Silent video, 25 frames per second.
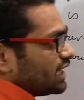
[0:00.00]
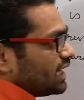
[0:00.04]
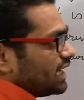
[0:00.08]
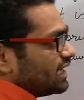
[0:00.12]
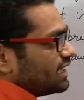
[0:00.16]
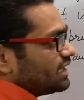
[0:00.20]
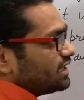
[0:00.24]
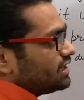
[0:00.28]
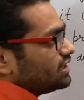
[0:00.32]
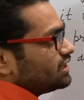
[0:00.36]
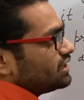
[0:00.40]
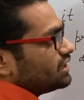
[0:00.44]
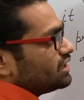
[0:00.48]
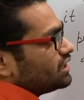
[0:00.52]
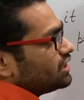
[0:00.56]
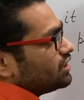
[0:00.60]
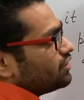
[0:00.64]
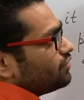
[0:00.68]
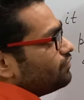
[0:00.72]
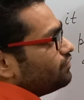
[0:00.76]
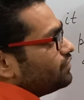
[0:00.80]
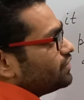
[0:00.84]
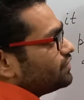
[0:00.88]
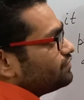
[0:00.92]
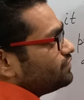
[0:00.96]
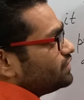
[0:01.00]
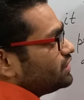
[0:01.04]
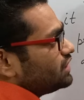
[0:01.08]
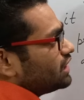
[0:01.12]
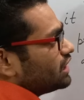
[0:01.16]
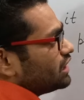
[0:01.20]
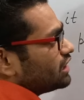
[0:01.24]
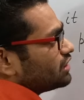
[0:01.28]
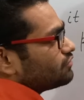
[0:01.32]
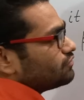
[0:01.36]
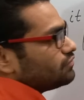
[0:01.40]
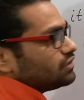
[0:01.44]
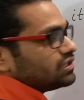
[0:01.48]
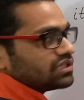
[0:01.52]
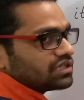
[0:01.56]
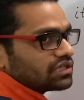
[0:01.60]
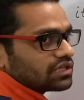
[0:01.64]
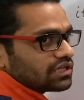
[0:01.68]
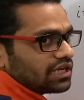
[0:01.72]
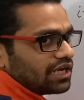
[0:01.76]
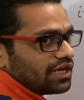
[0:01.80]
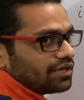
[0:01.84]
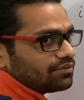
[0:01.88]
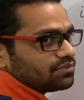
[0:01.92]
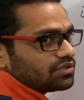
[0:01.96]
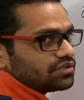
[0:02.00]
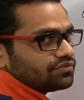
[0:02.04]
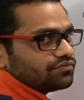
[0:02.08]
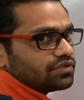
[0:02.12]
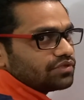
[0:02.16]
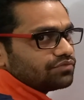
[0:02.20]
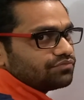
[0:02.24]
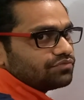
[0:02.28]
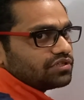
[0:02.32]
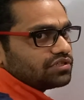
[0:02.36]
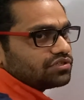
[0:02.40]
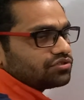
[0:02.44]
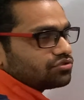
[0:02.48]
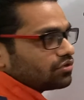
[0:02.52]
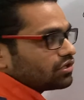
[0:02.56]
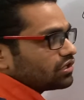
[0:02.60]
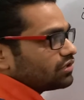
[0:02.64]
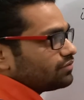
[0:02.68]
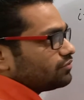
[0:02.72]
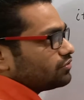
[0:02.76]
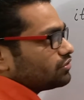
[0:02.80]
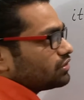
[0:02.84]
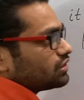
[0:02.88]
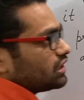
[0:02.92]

and when we calculate climate, when we talk about